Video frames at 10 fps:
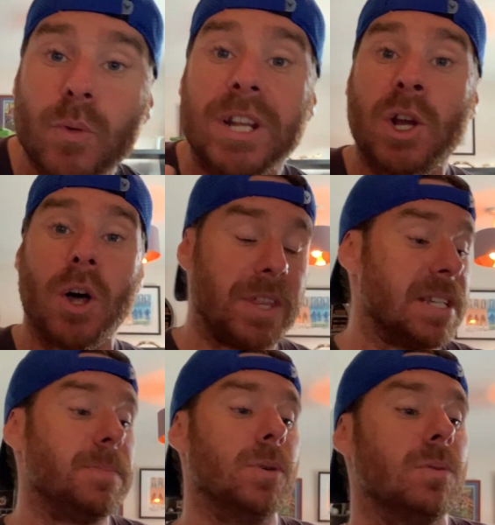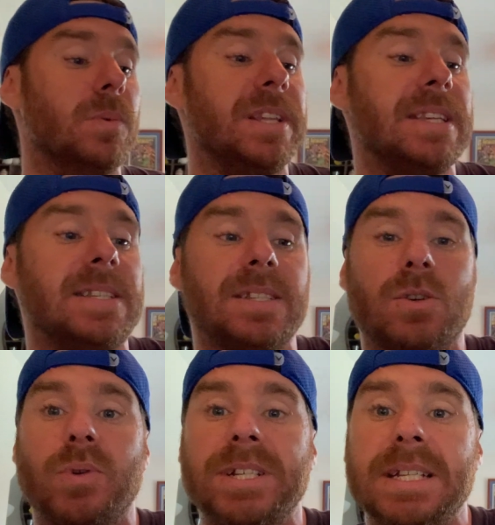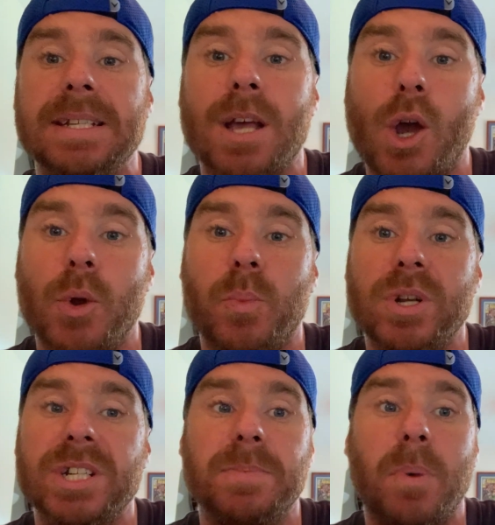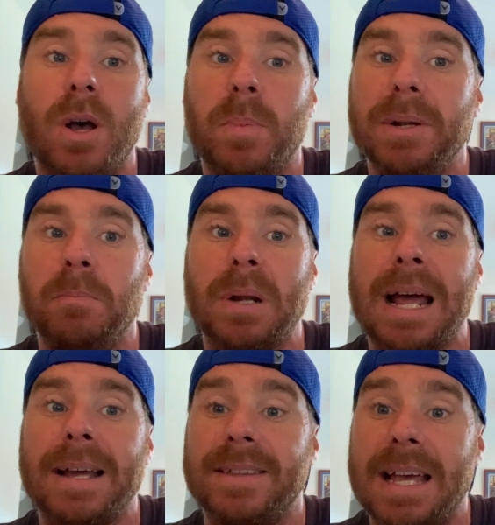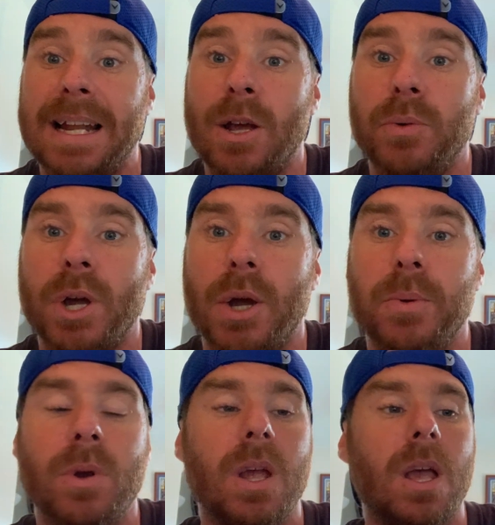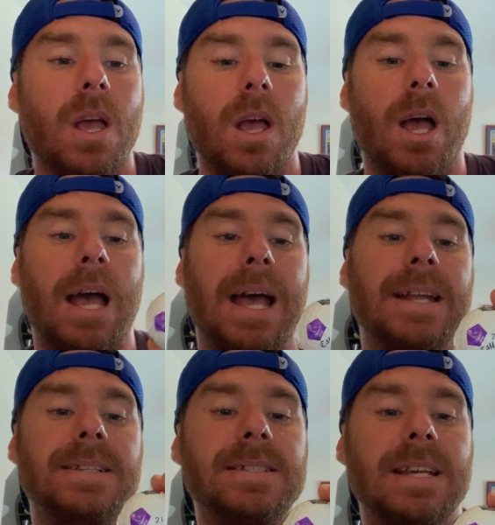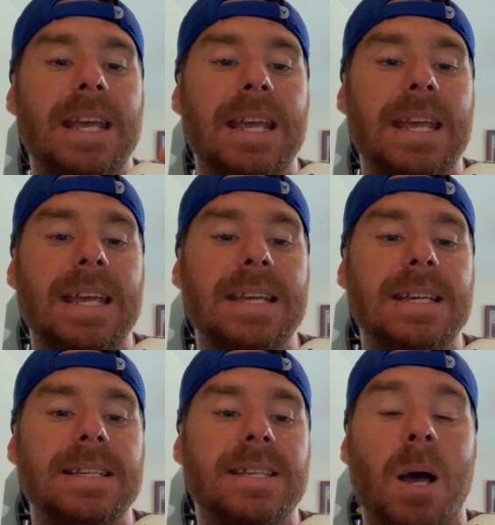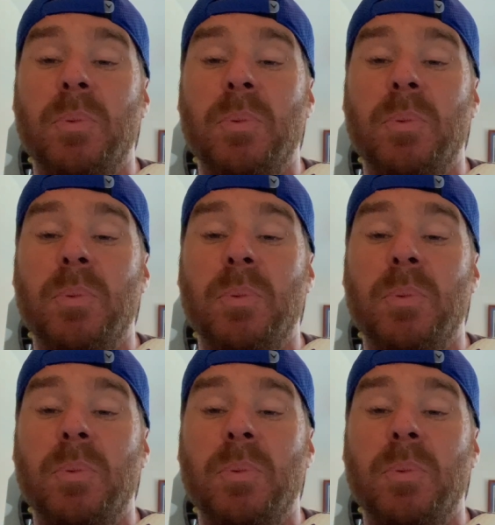already got this ball. This is Christie's Hope, which is purple and black, their logo. And it is a